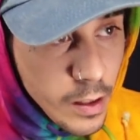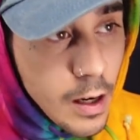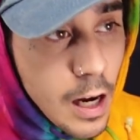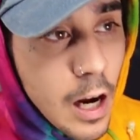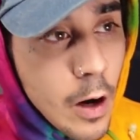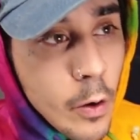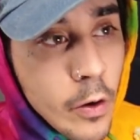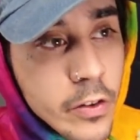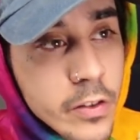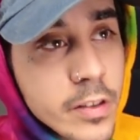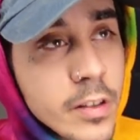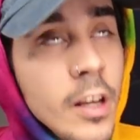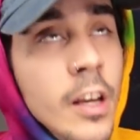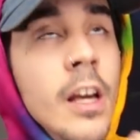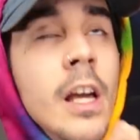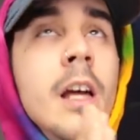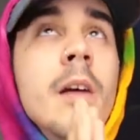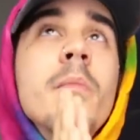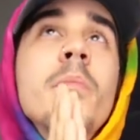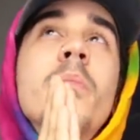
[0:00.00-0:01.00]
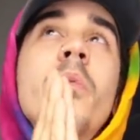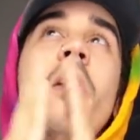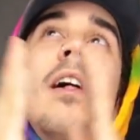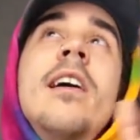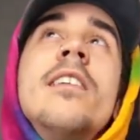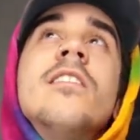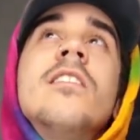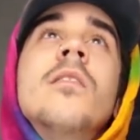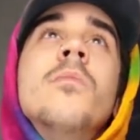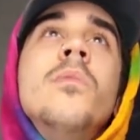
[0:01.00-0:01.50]
I was
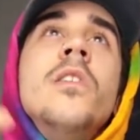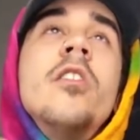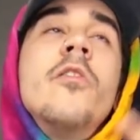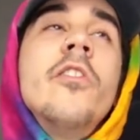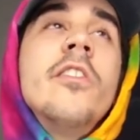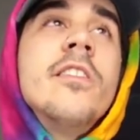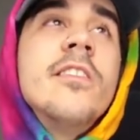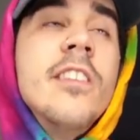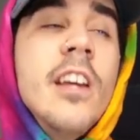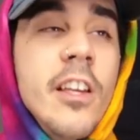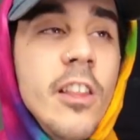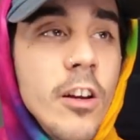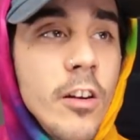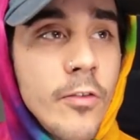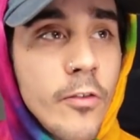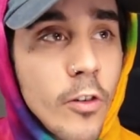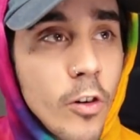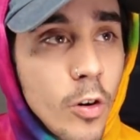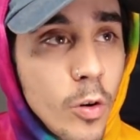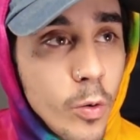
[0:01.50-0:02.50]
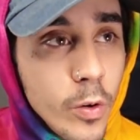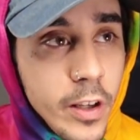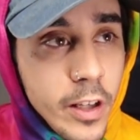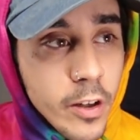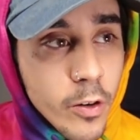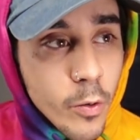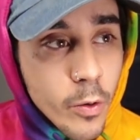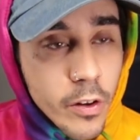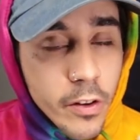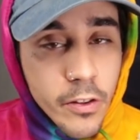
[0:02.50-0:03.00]
blessed to be able to stay there for a
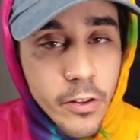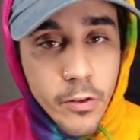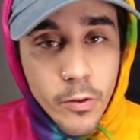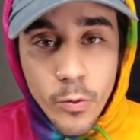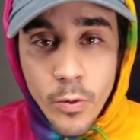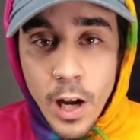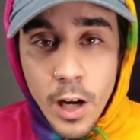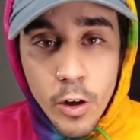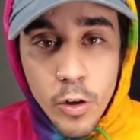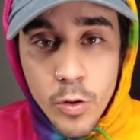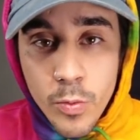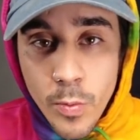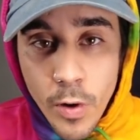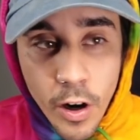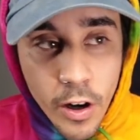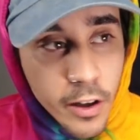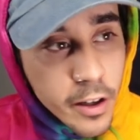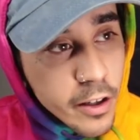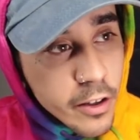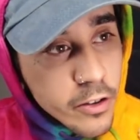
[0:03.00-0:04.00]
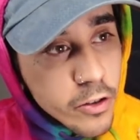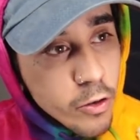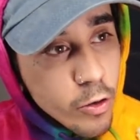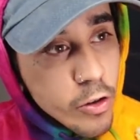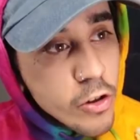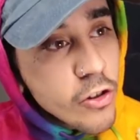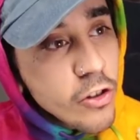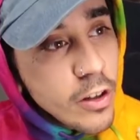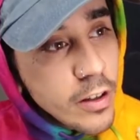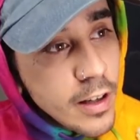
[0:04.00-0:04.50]
week with Raghu Marcus,
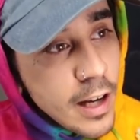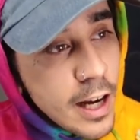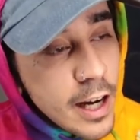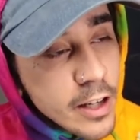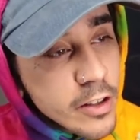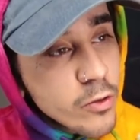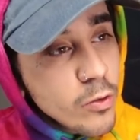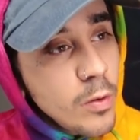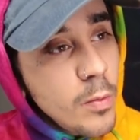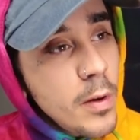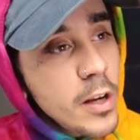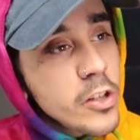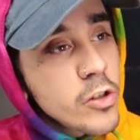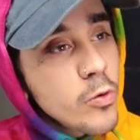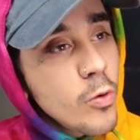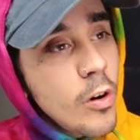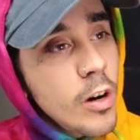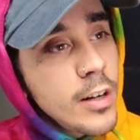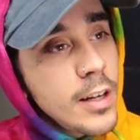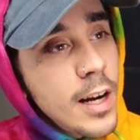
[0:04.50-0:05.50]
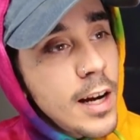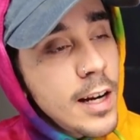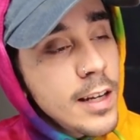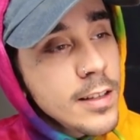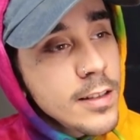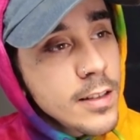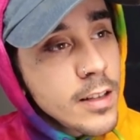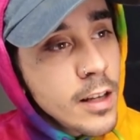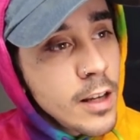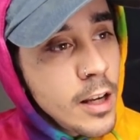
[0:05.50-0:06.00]
Krishna Das, Rameshwar
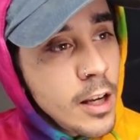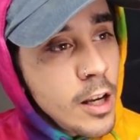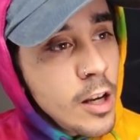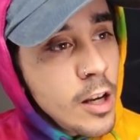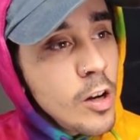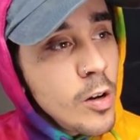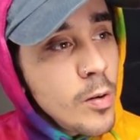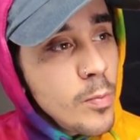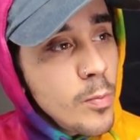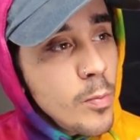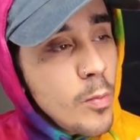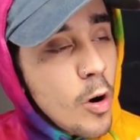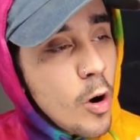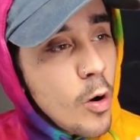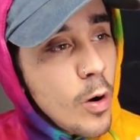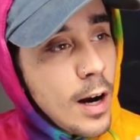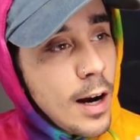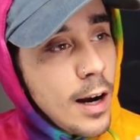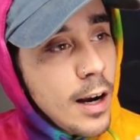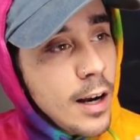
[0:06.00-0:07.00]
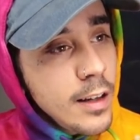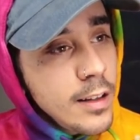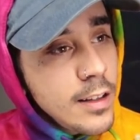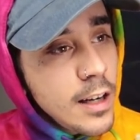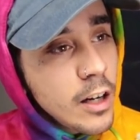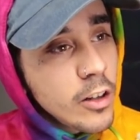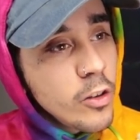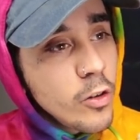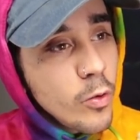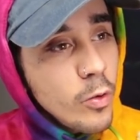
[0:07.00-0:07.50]
Das, Mohan,
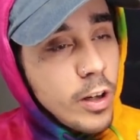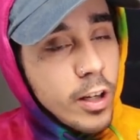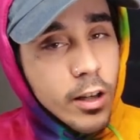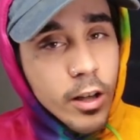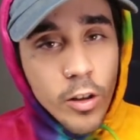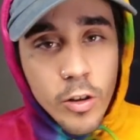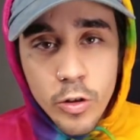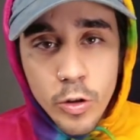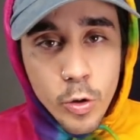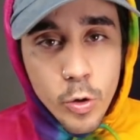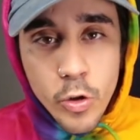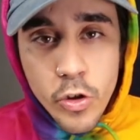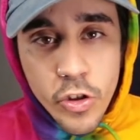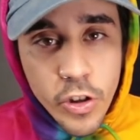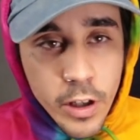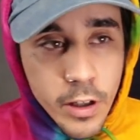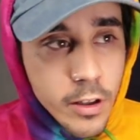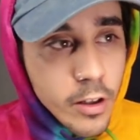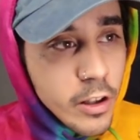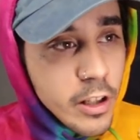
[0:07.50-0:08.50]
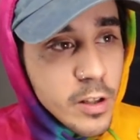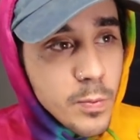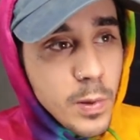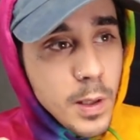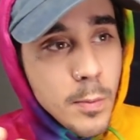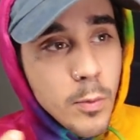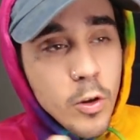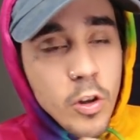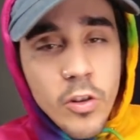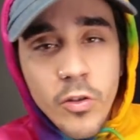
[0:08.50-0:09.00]
Dr. Rick, Lucian, these
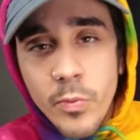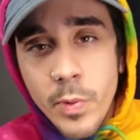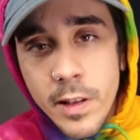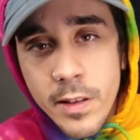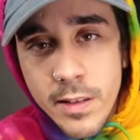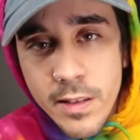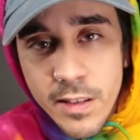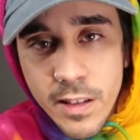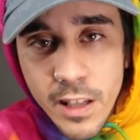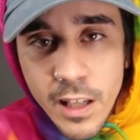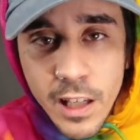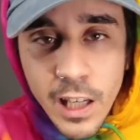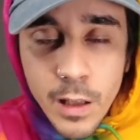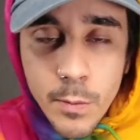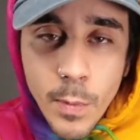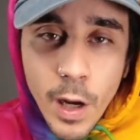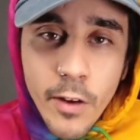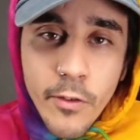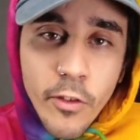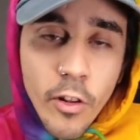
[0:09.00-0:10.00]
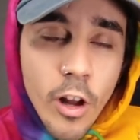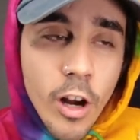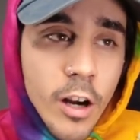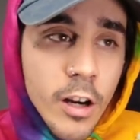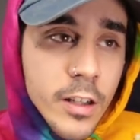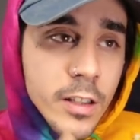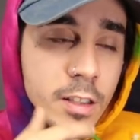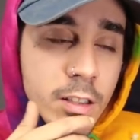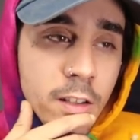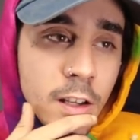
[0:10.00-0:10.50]
people you've been seeing in my
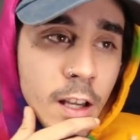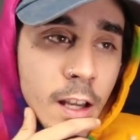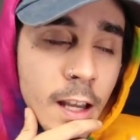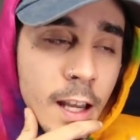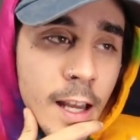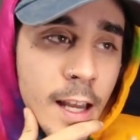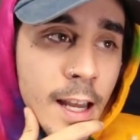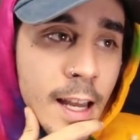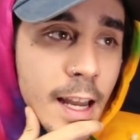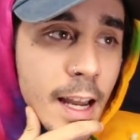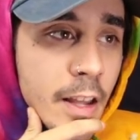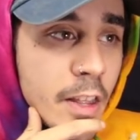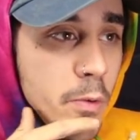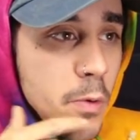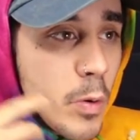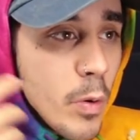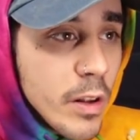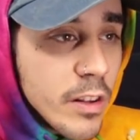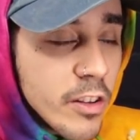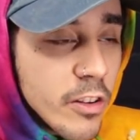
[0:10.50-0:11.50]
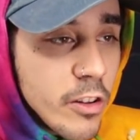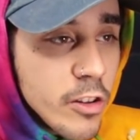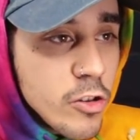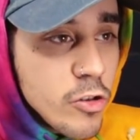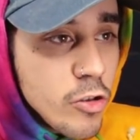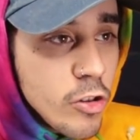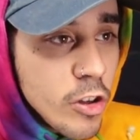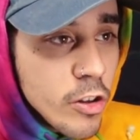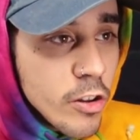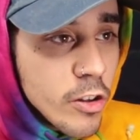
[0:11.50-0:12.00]
vlogs. And then we went to
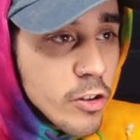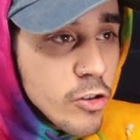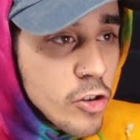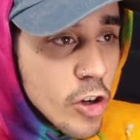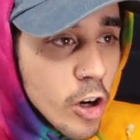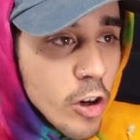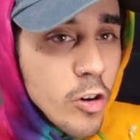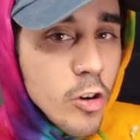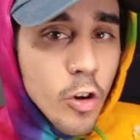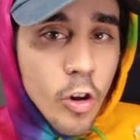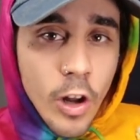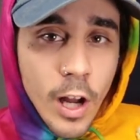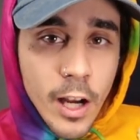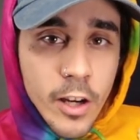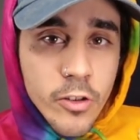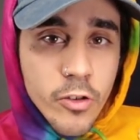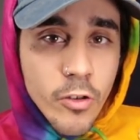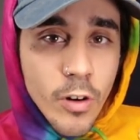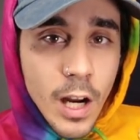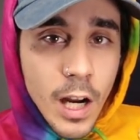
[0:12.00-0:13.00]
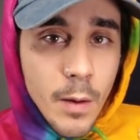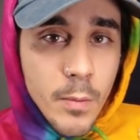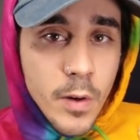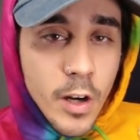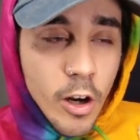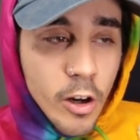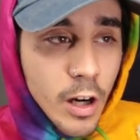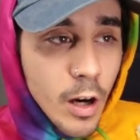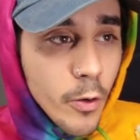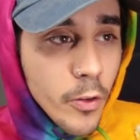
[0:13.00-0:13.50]
the jungle ashram
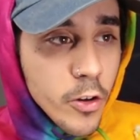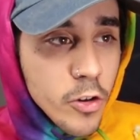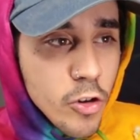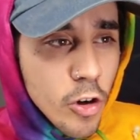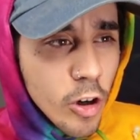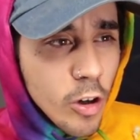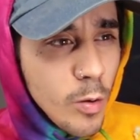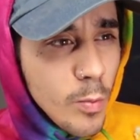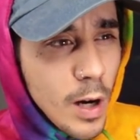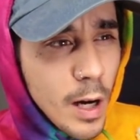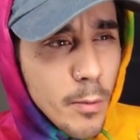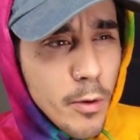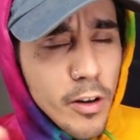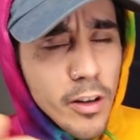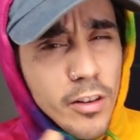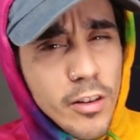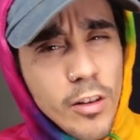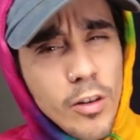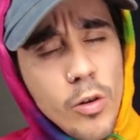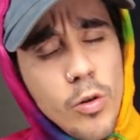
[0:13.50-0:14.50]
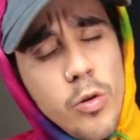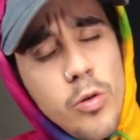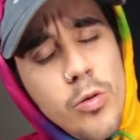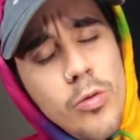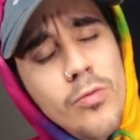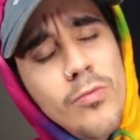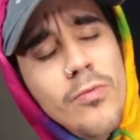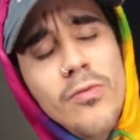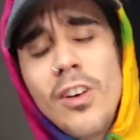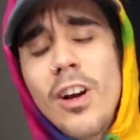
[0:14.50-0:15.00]
and hung out with the jungle Baba. And oh,
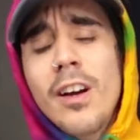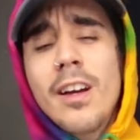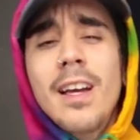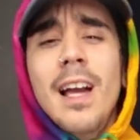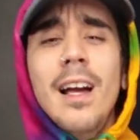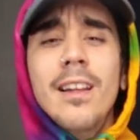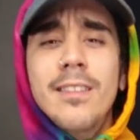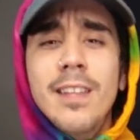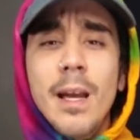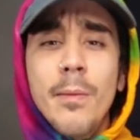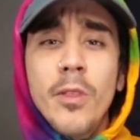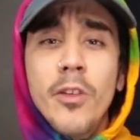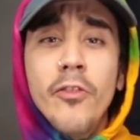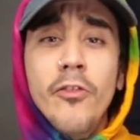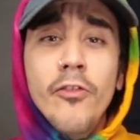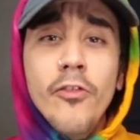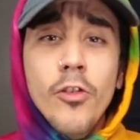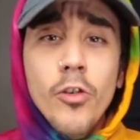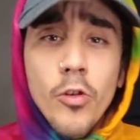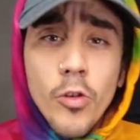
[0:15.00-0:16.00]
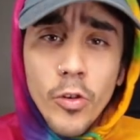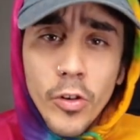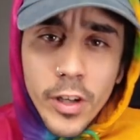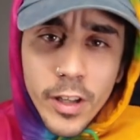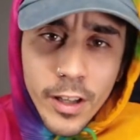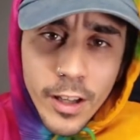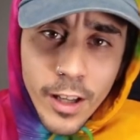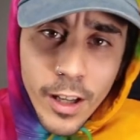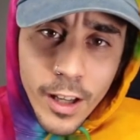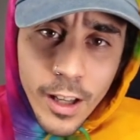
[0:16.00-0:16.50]
goddamn, the food.
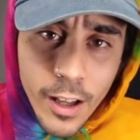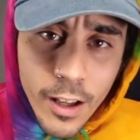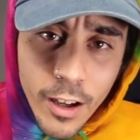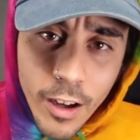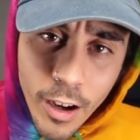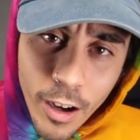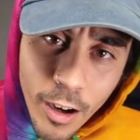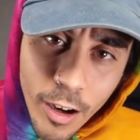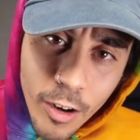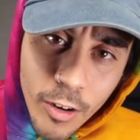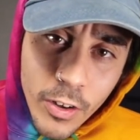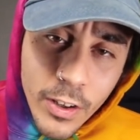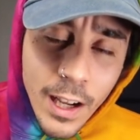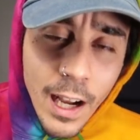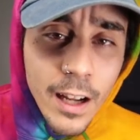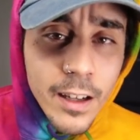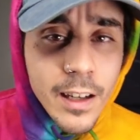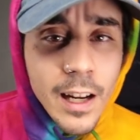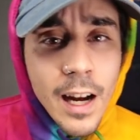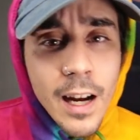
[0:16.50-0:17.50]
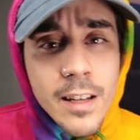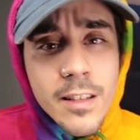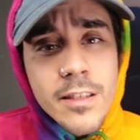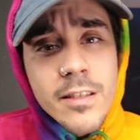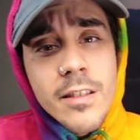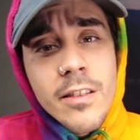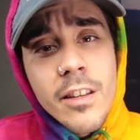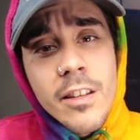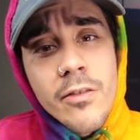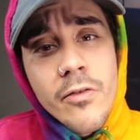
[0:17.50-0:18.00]
Oh god, guys,
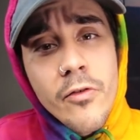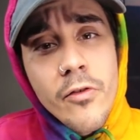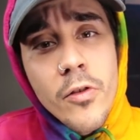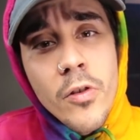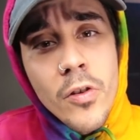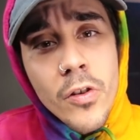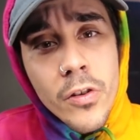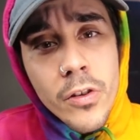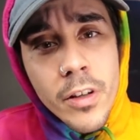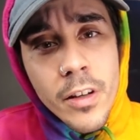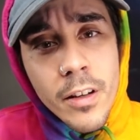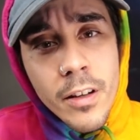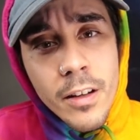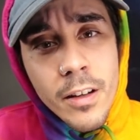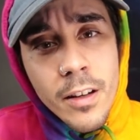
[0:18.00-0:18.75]
this food.